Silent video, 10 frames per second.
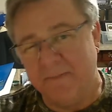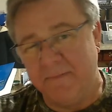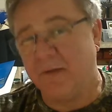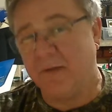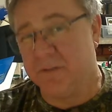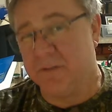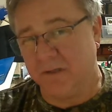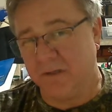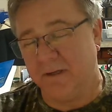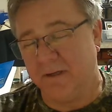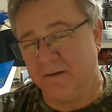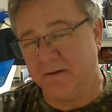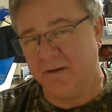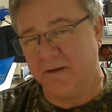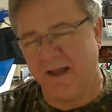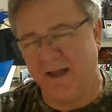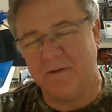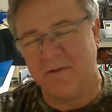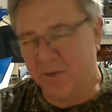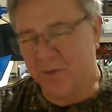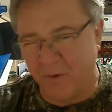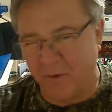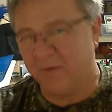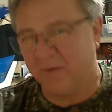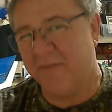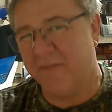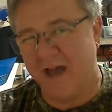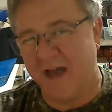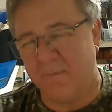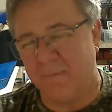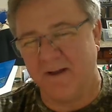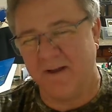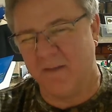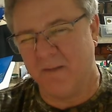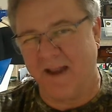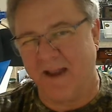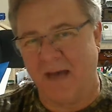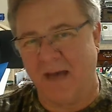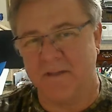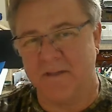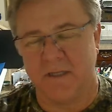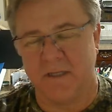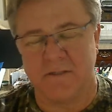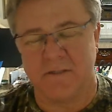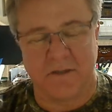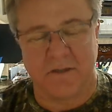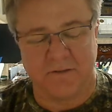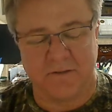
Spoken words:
That was a good, and I've been toying with that, but I'm going to make it happen this next semester.